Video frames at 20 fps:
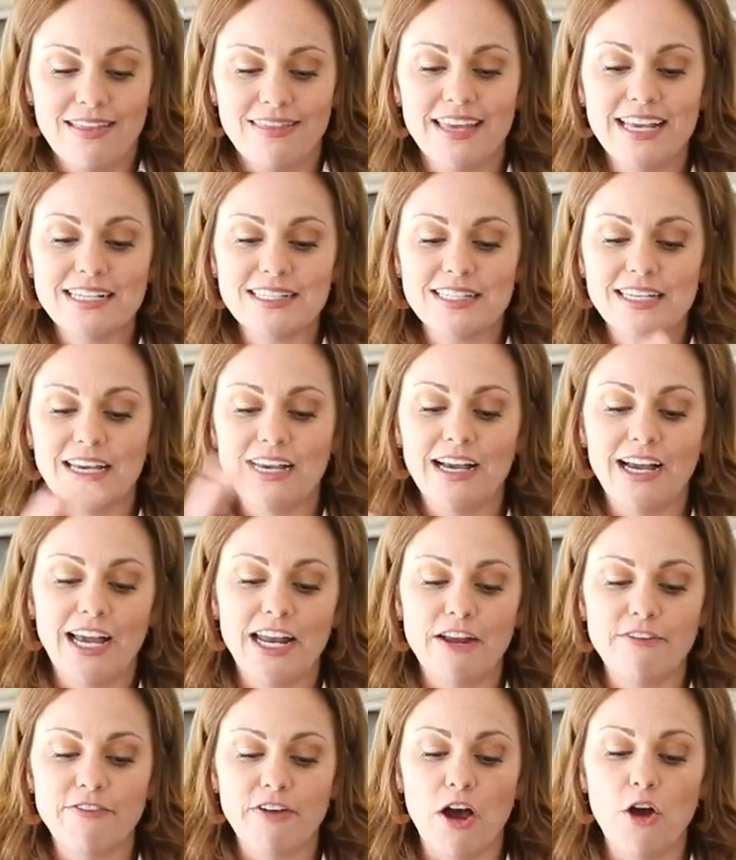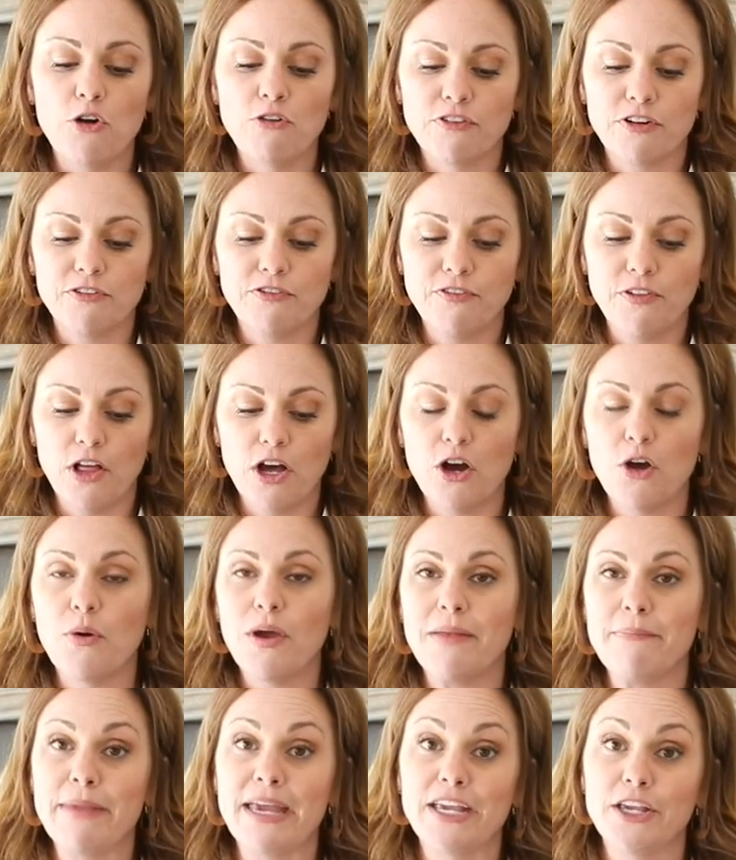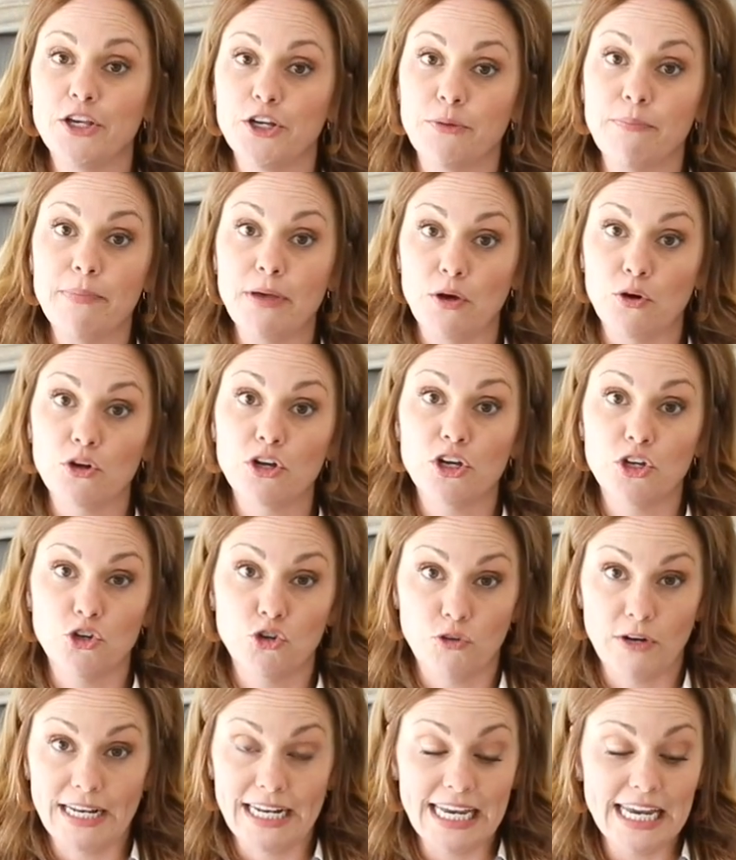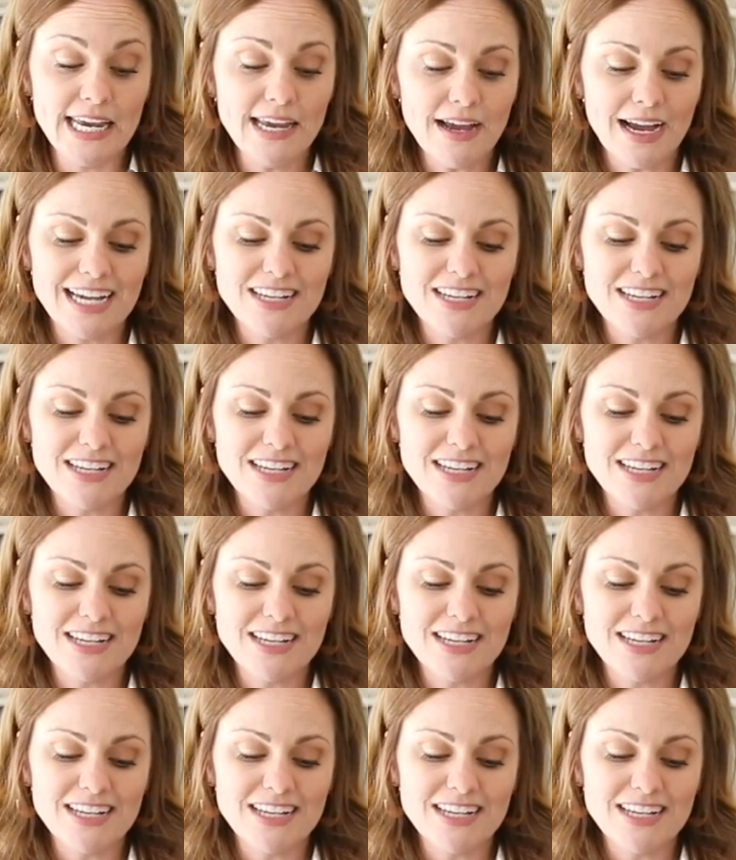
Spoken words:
things can kind of overflow and make your milk gritty.